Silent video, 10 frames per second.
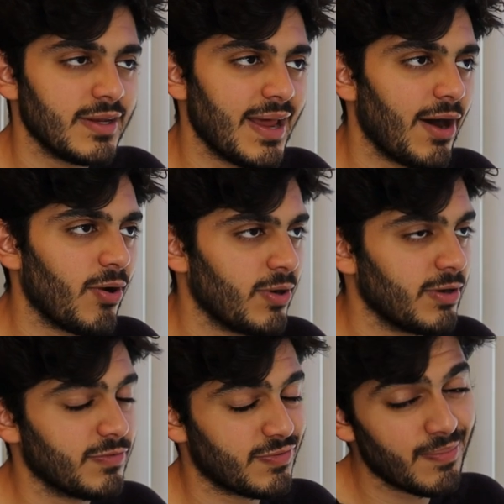Now,
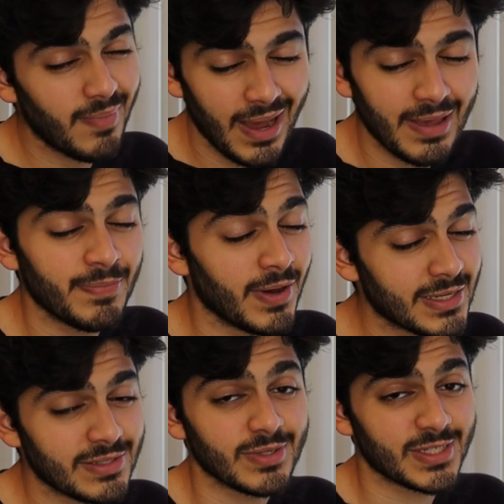from my
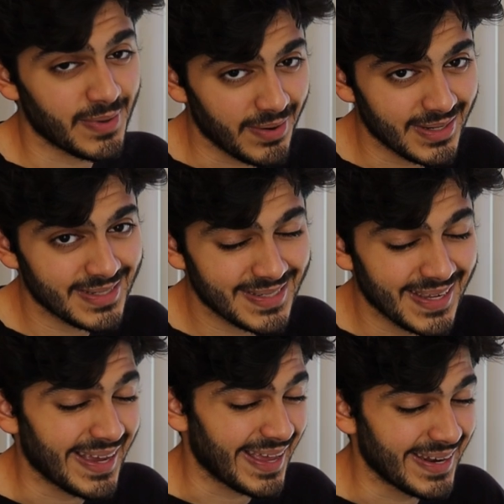personal experience,
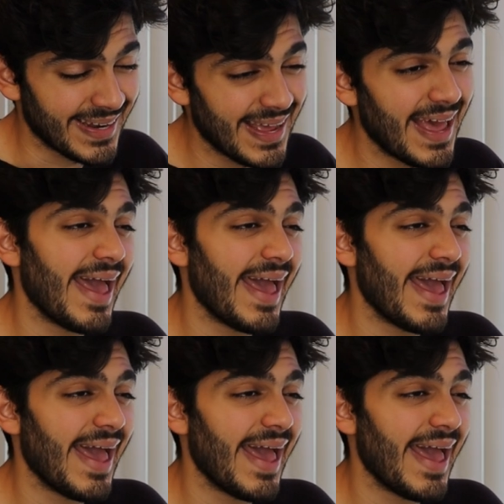again,